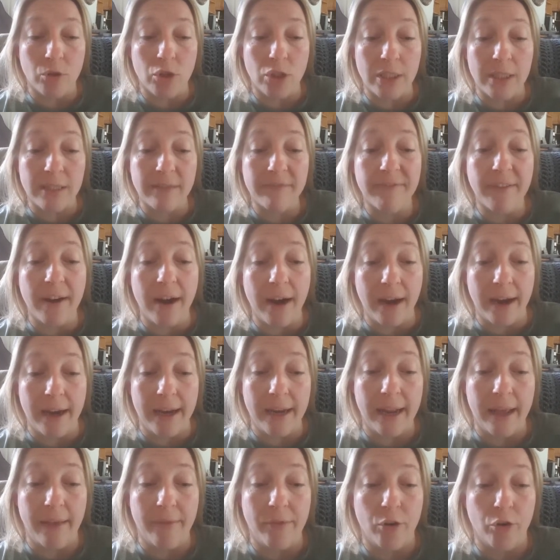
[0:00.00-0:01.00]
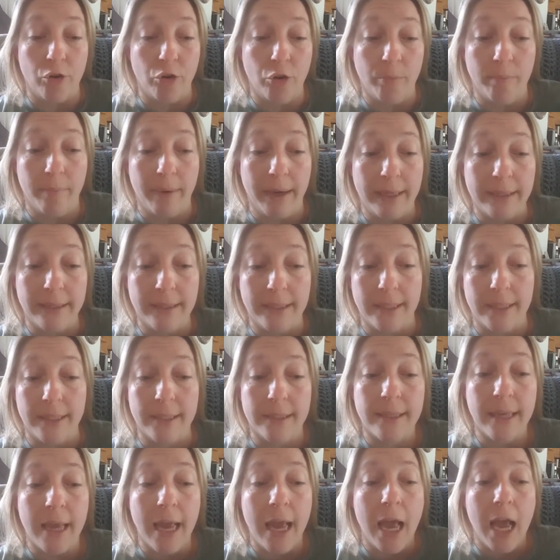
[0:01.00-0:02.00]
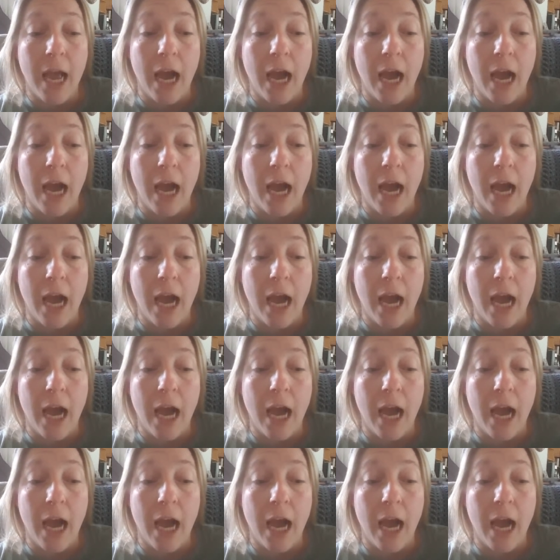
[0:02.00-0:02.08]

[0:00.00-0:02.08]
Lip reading: she's fine and they're new besties.